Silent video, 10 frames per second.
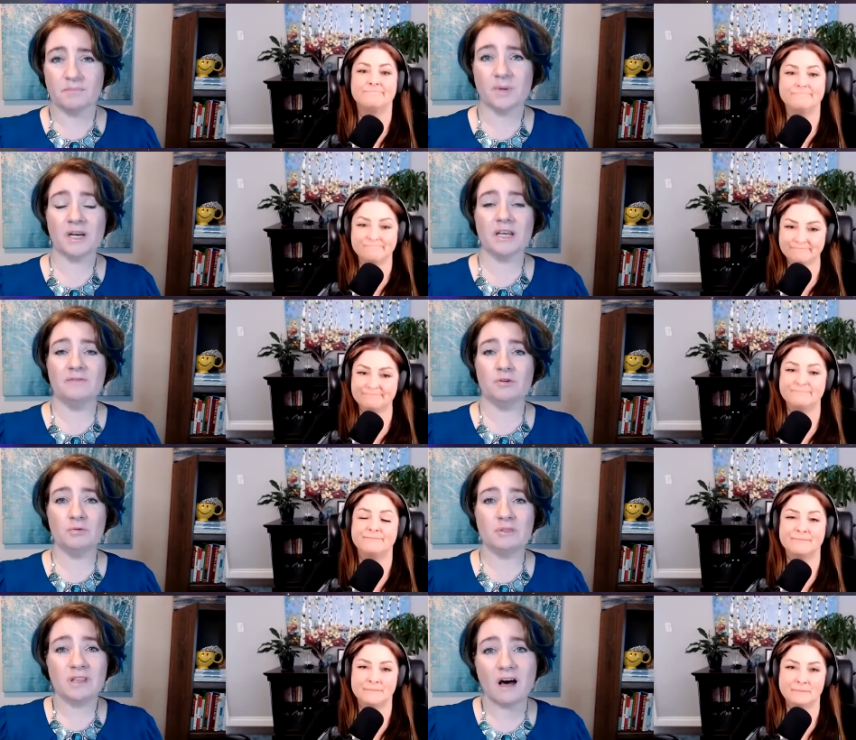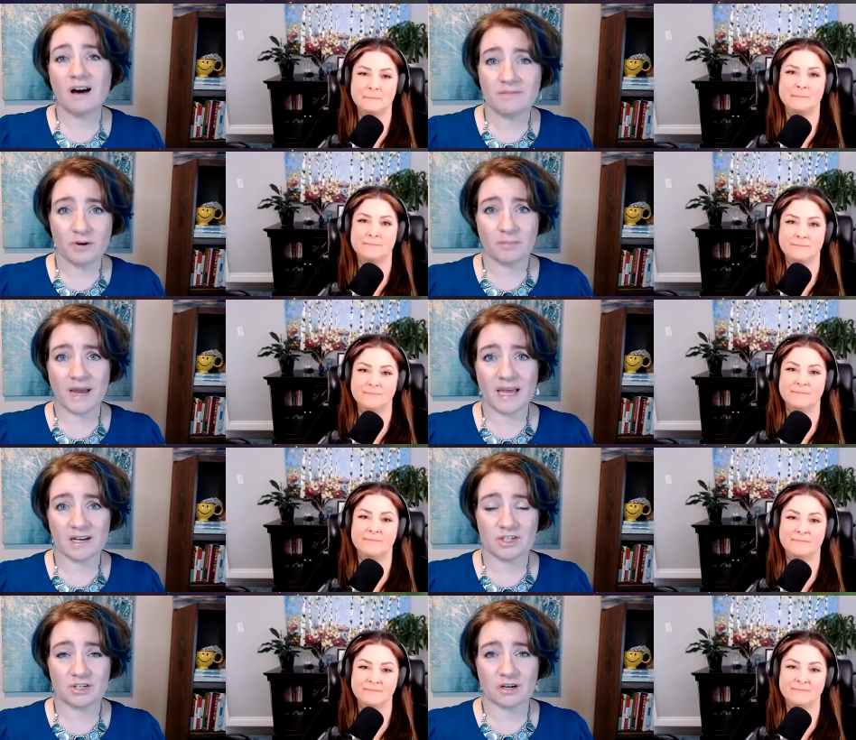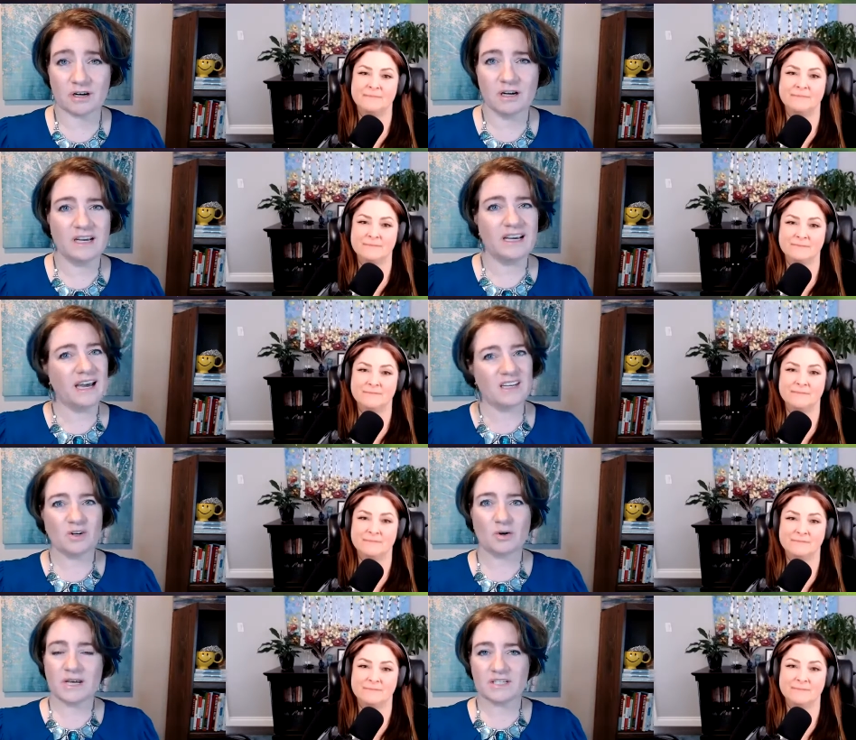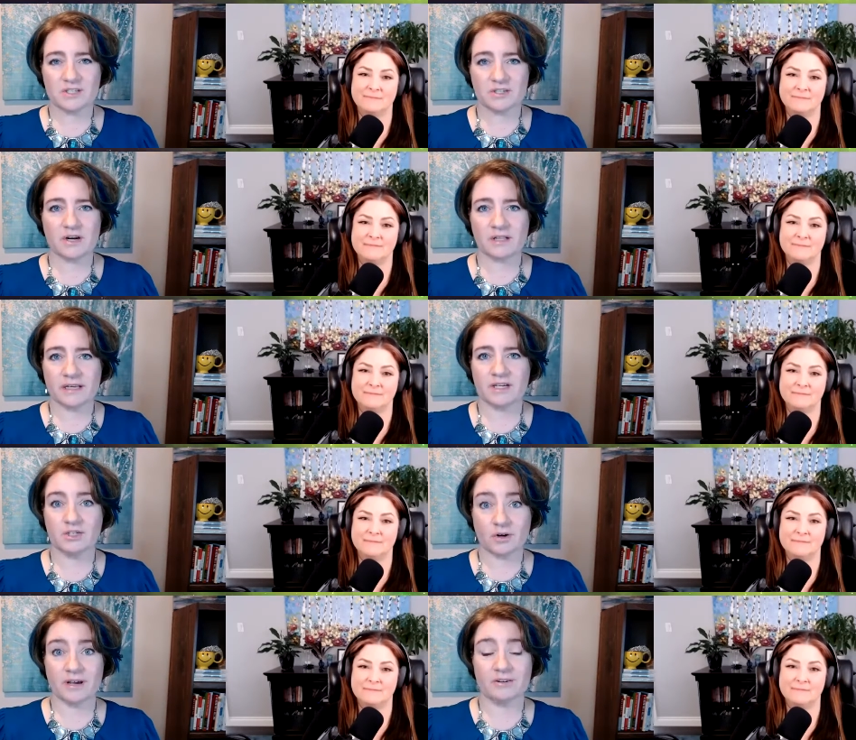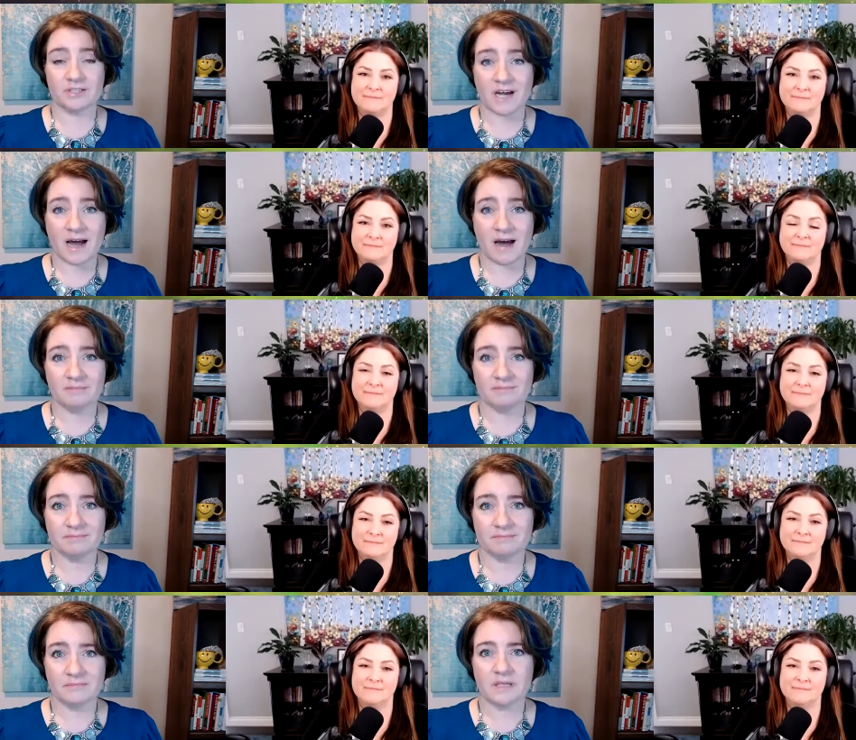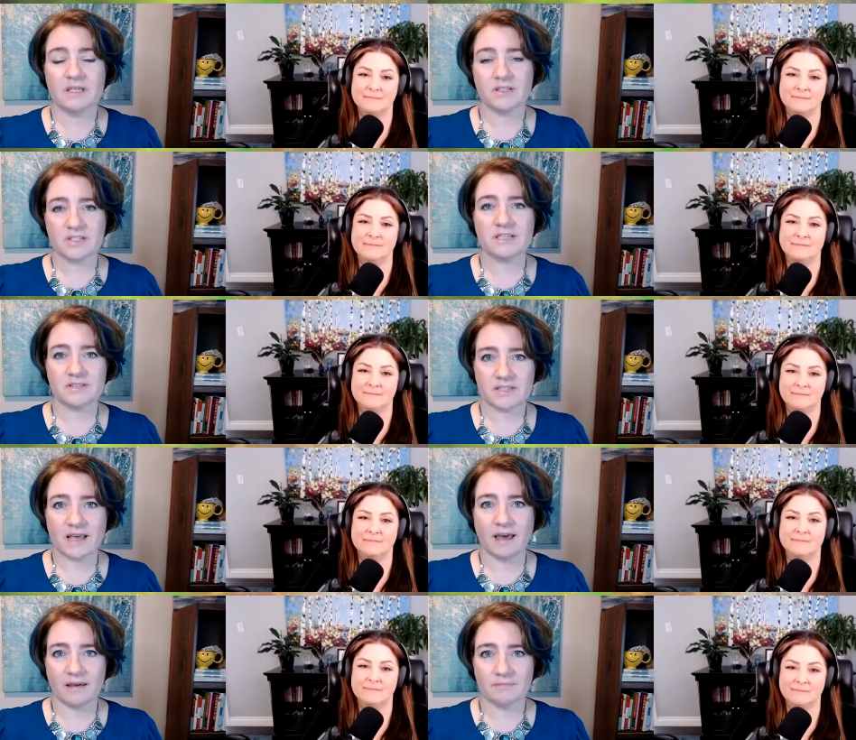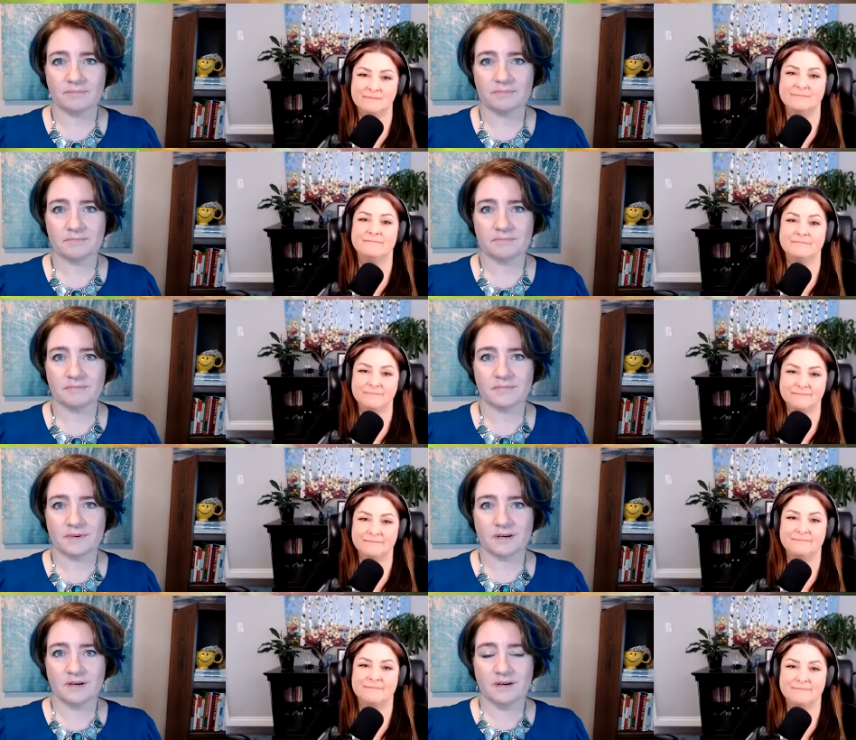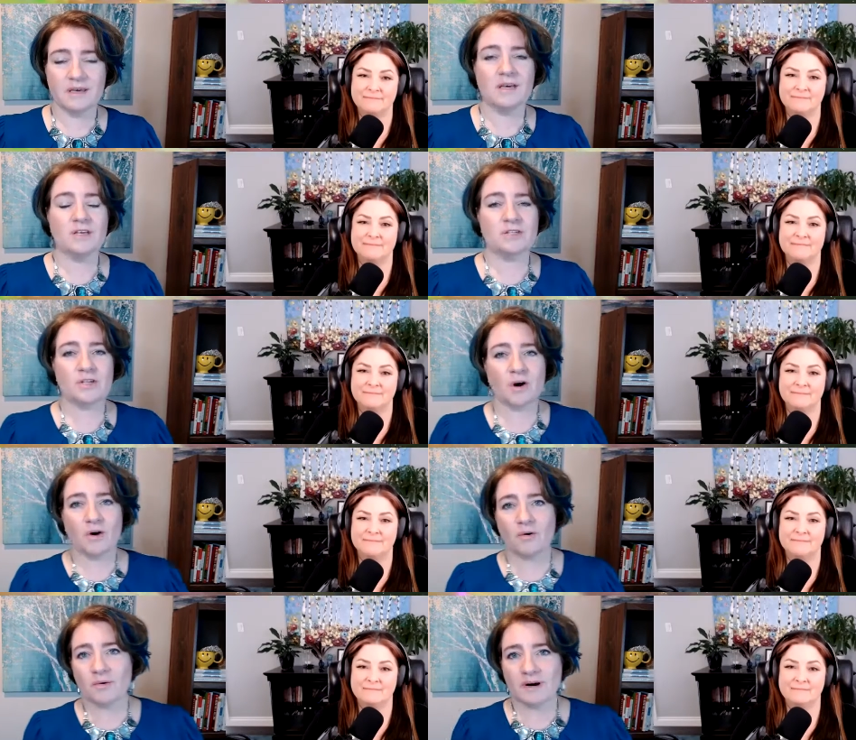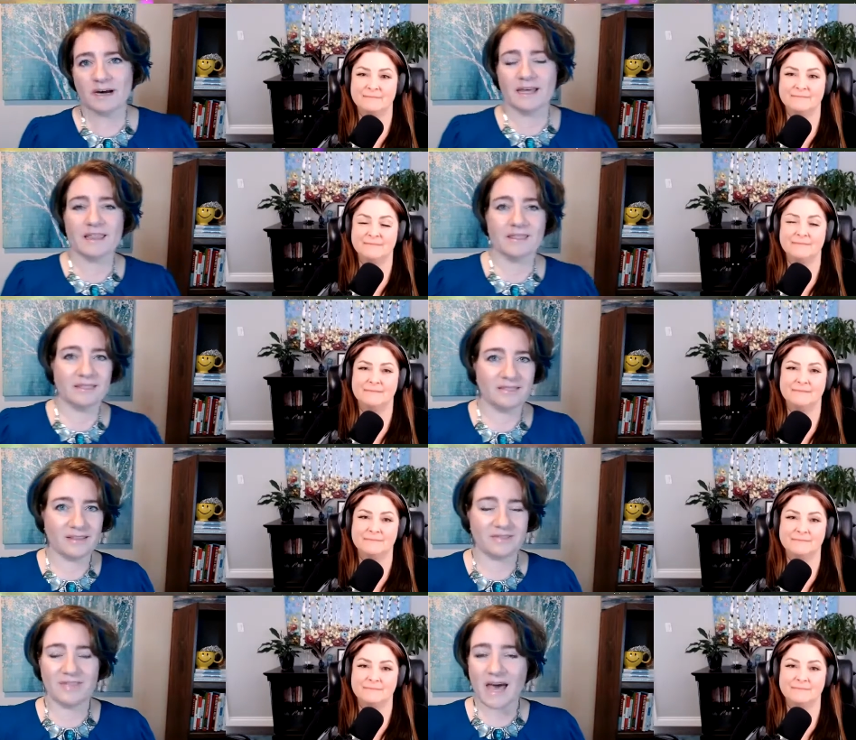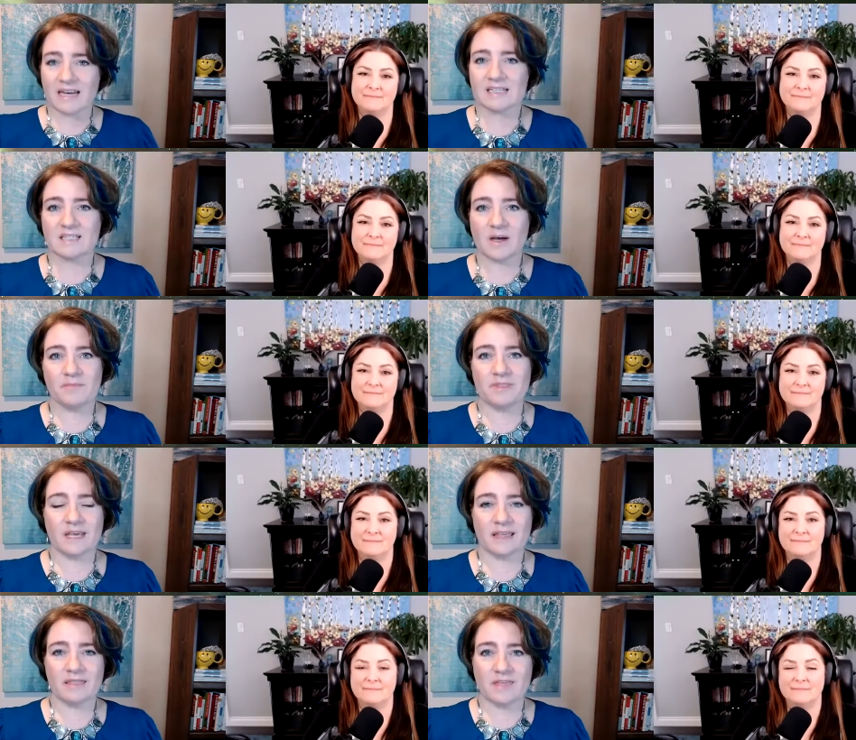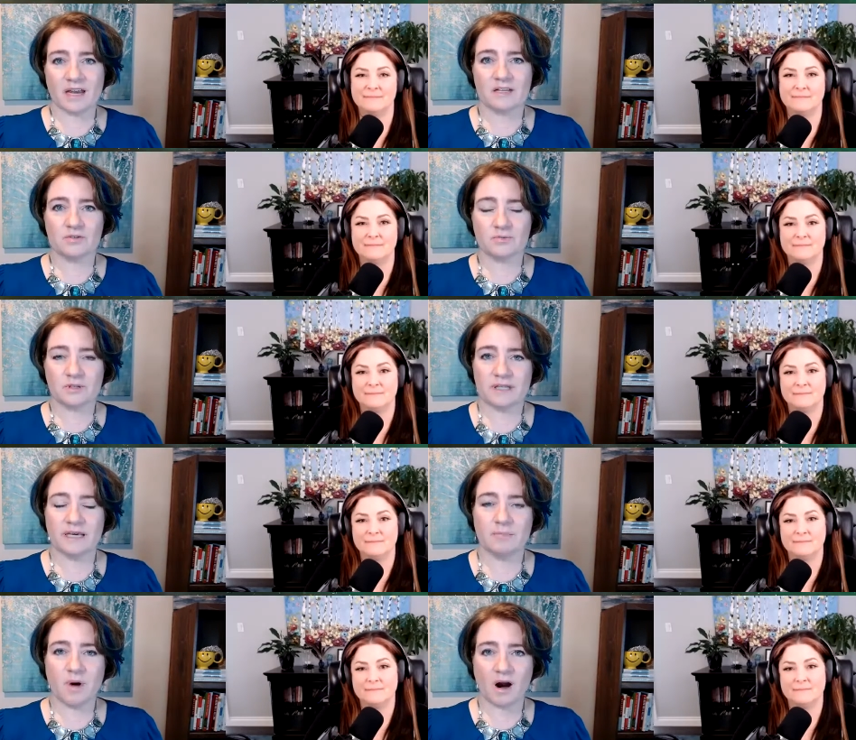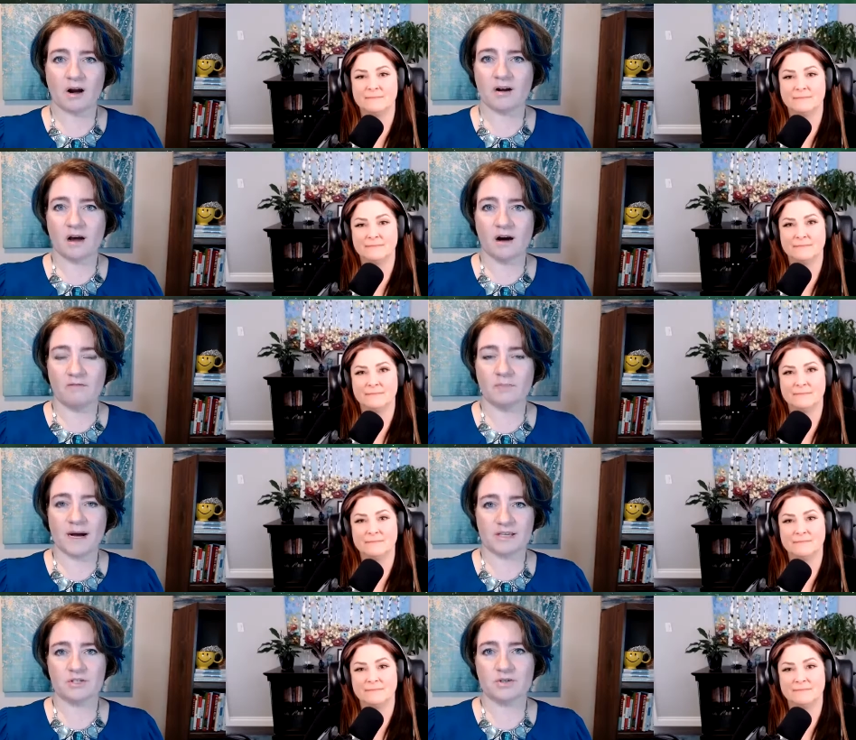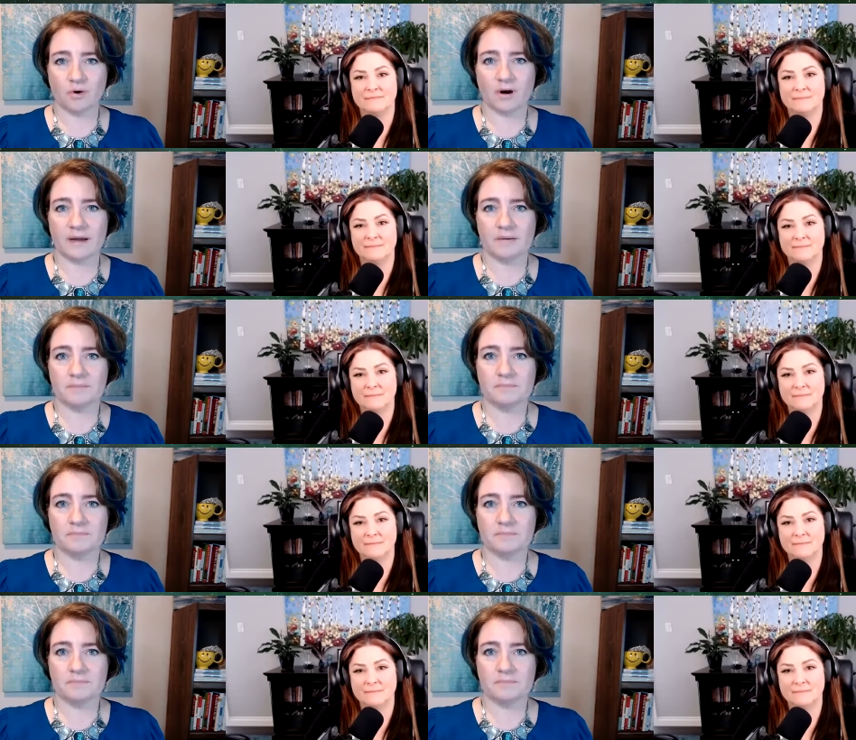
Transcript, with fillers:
Speaker 1: But if you love your manager and don't necessarily enjoy your job, you'll still stay. So that is something that is really part of my story.